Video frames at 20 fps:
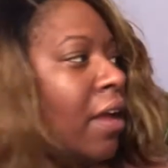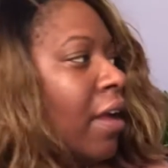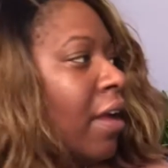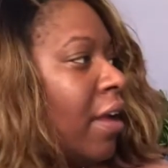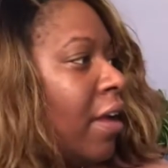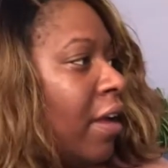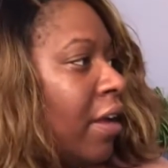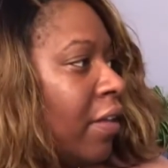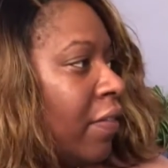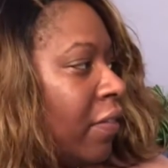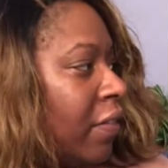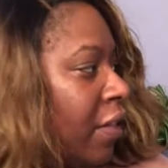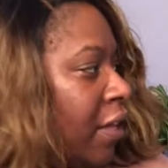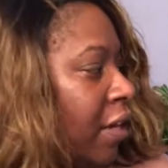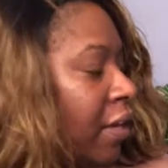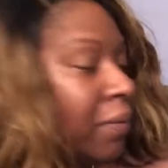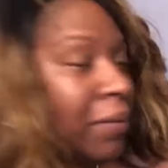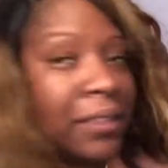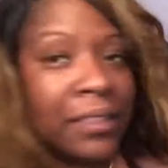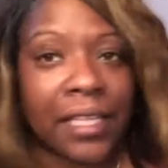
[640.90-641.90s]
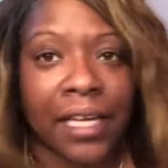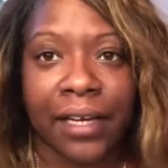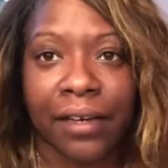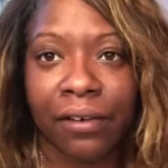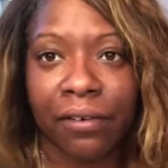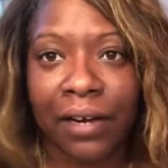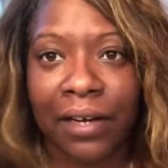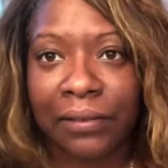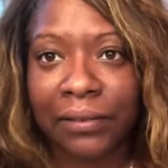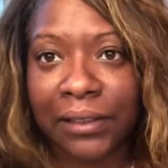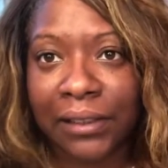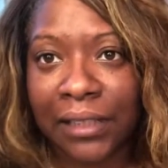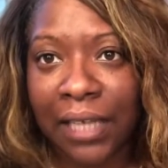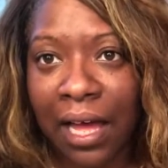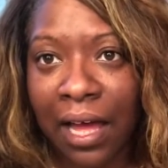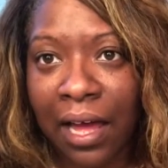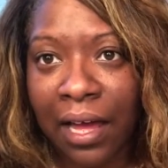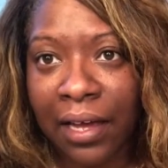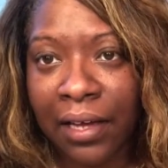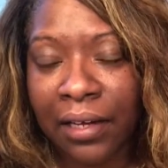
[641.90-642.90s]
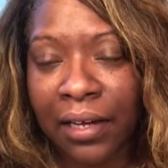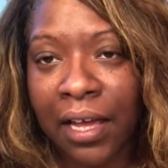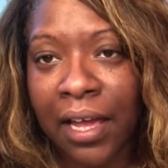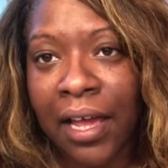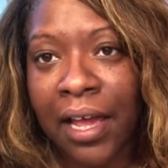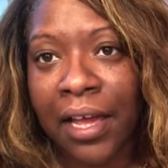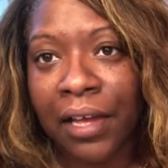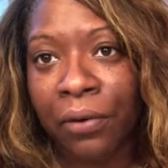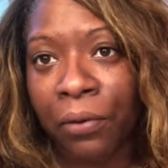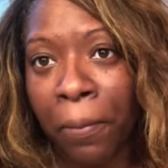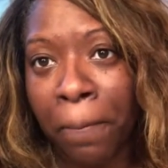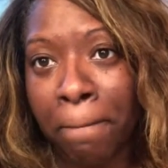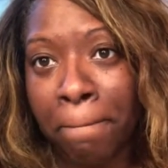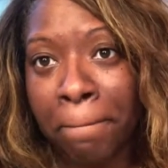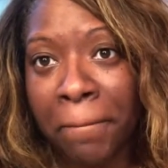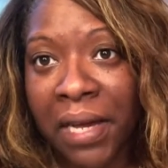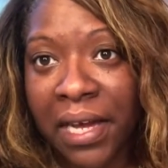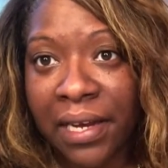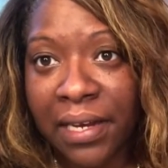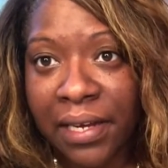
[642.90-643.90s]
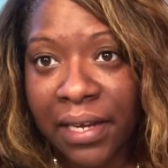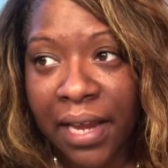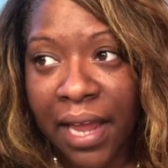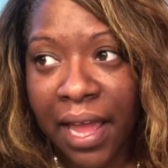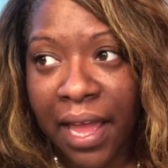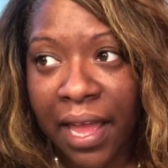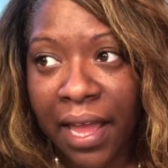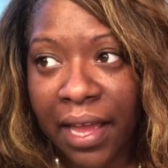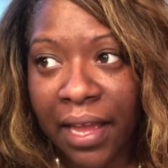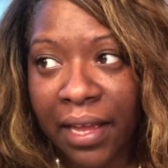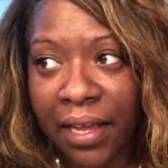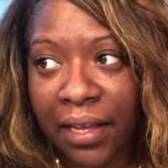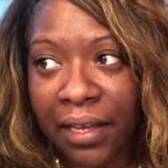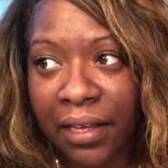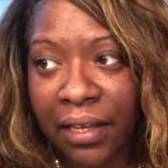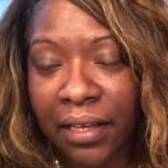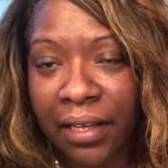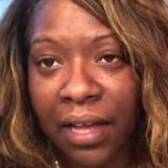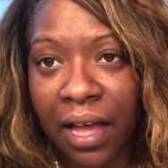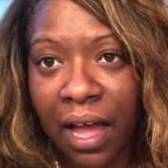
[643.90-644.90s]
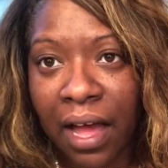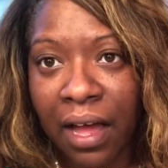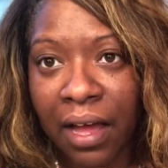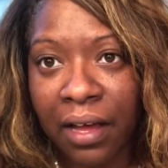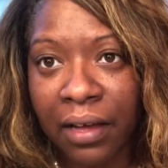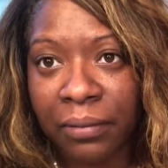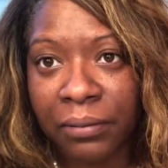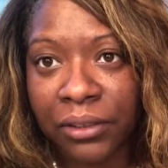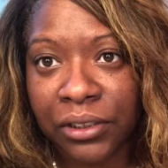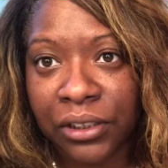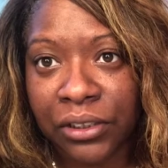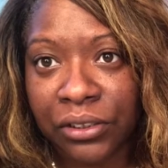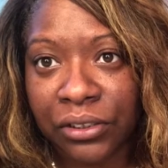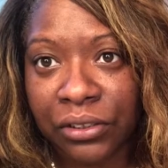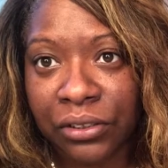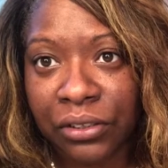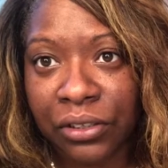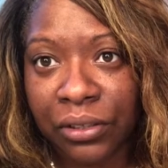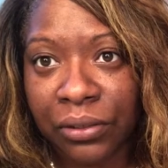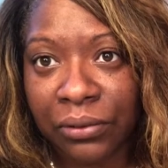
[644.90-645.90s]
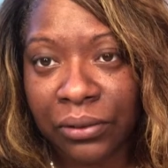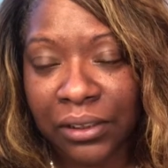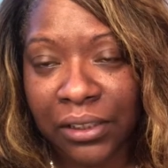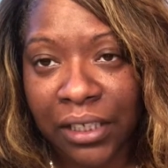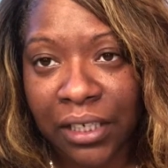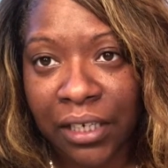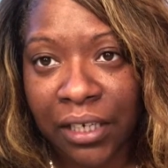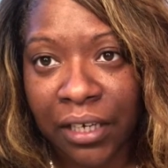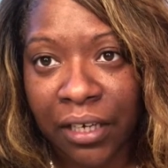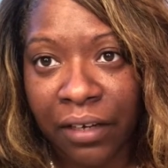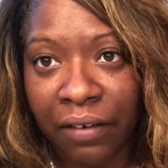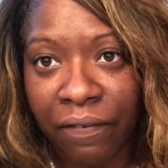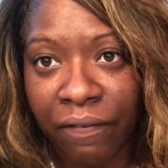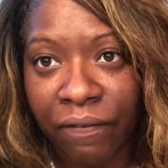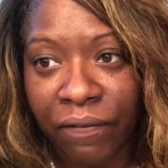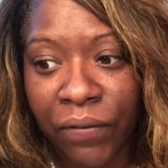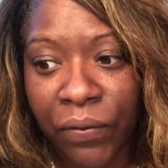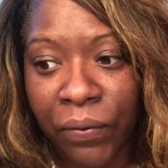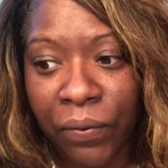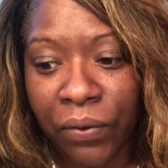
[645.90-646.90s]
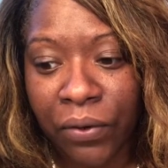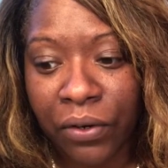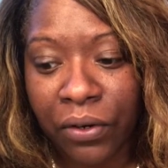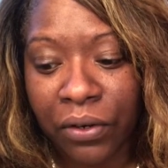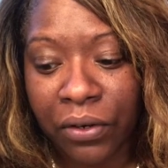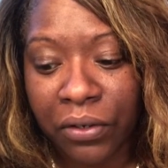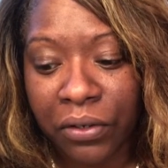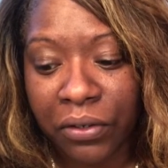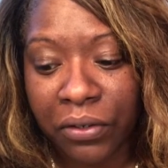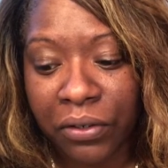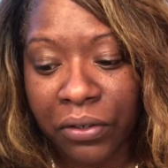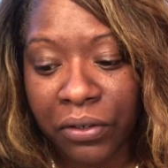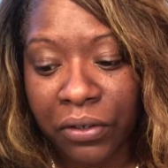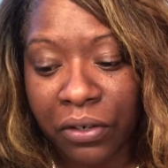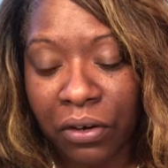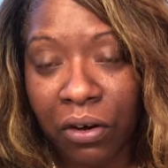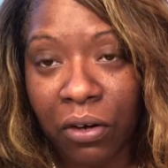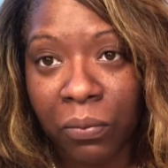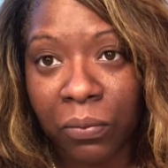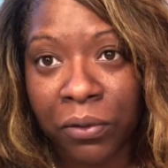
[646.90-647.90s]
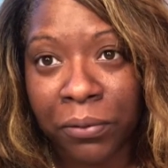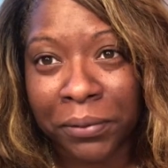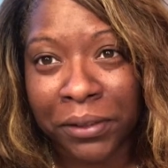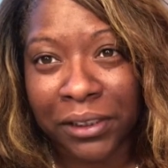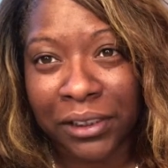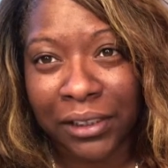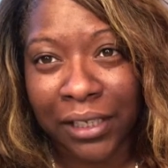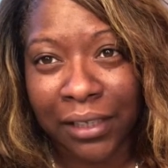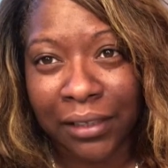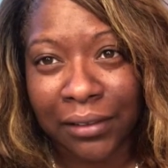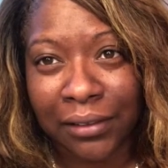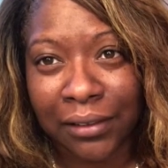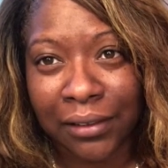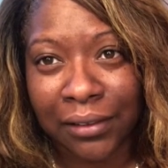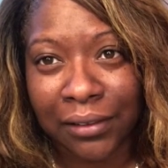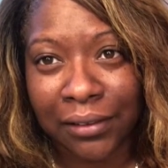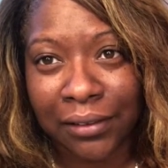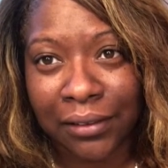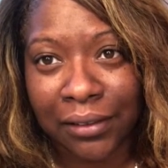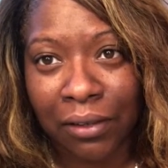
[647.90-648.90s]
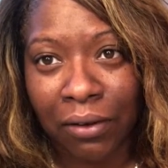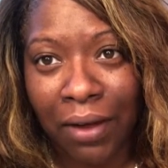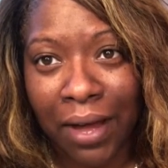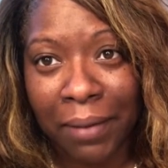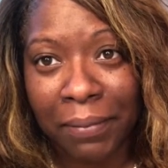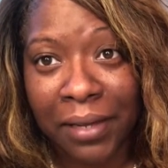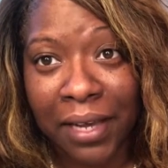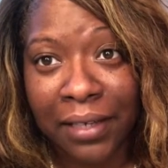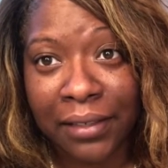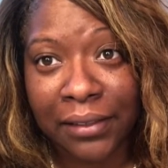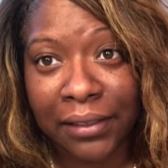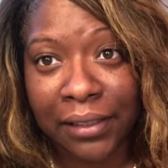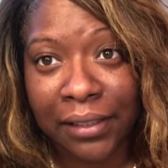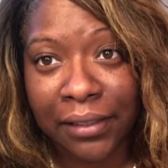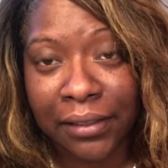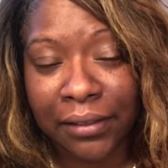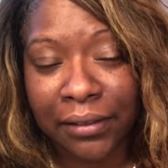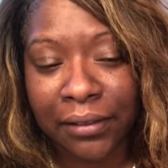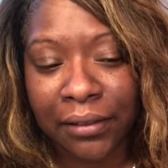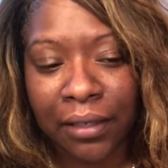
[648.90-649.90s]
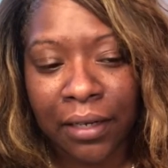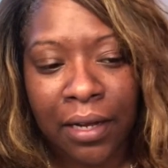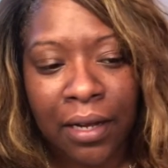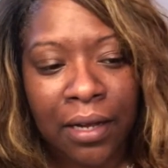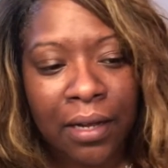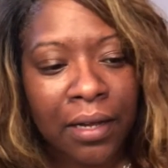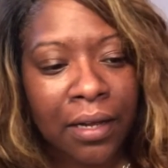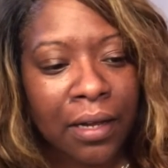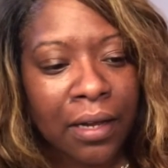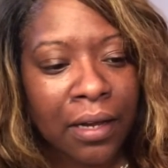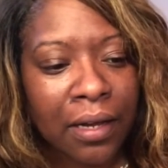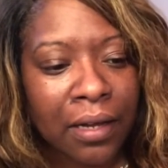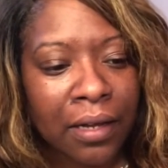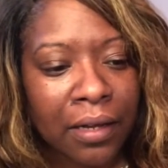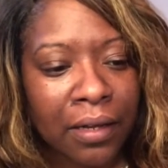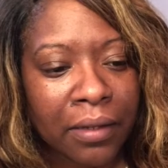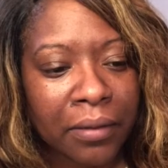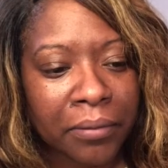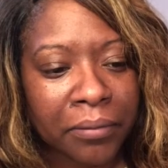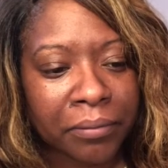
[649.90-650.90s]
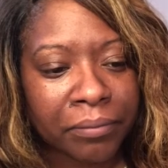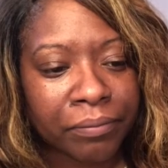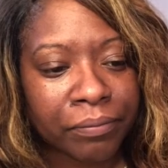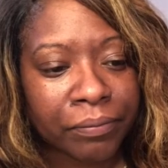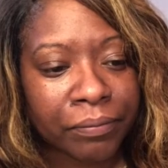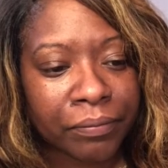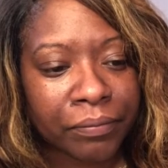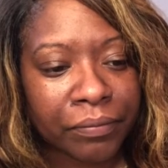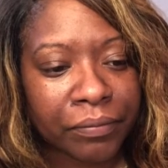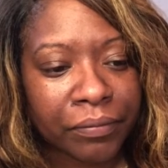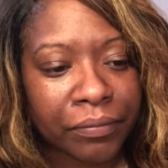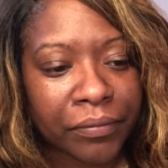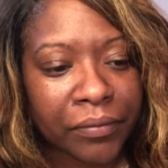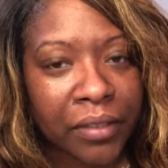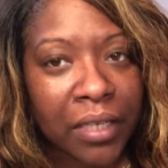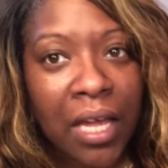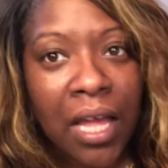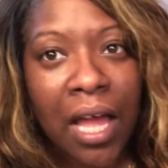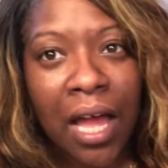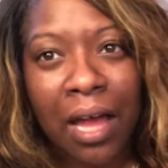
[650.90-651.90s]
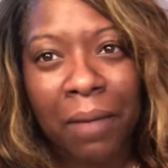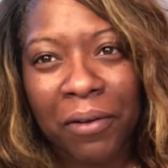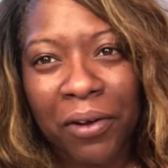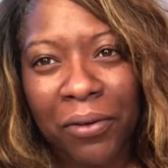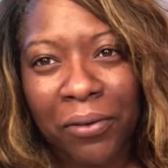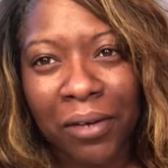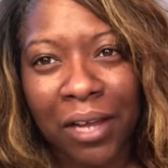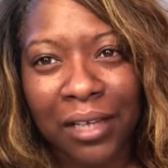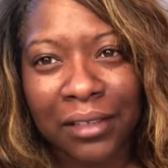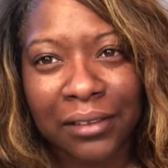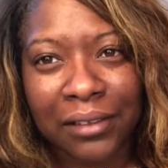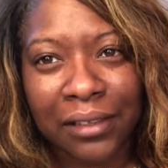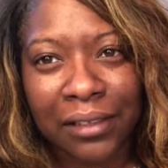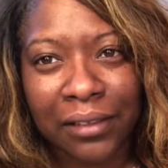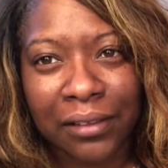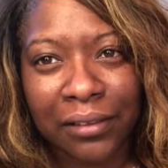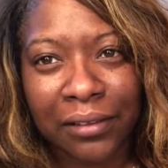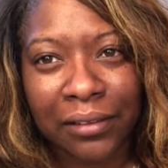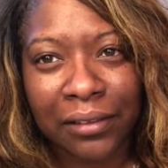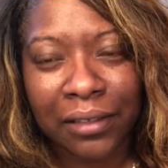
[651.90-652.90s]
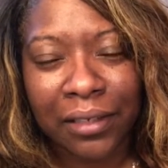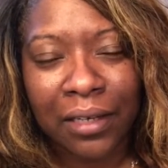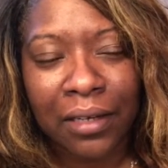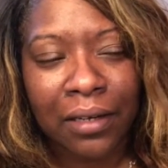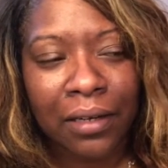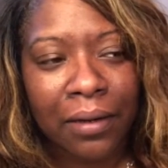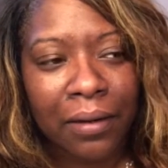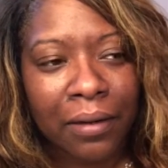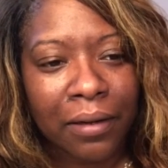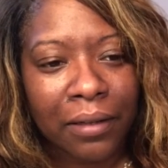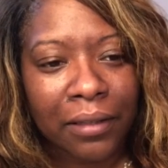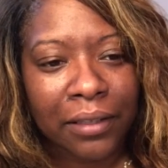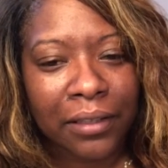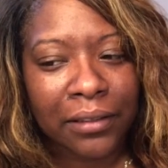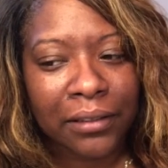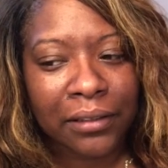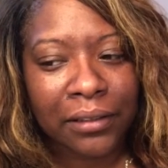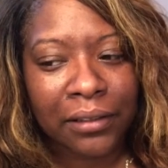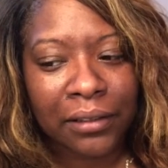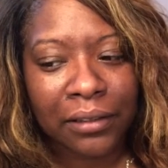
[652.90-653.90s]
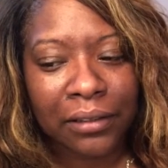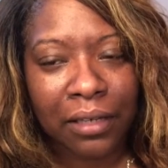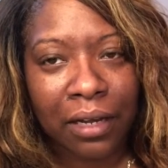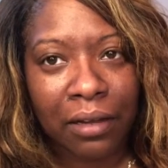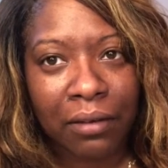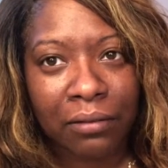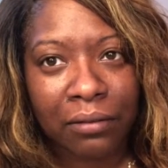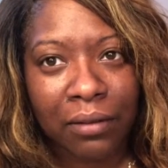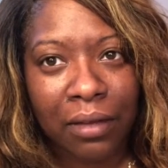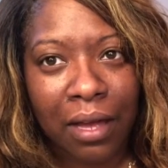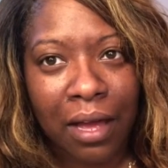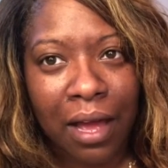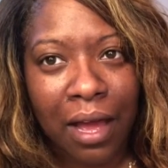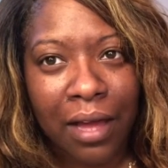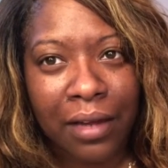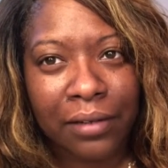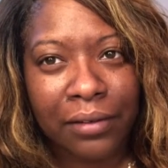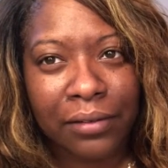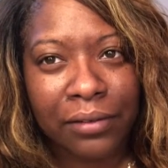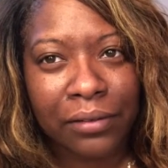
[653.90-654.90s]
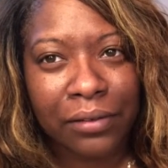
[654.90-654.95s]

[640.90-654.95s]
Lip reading: and then I'm gonna take her outside. And on Monday, Ginger goes in for her heartworm injection. So I'm kind of scared. I'm a whole lot scared because, you know, I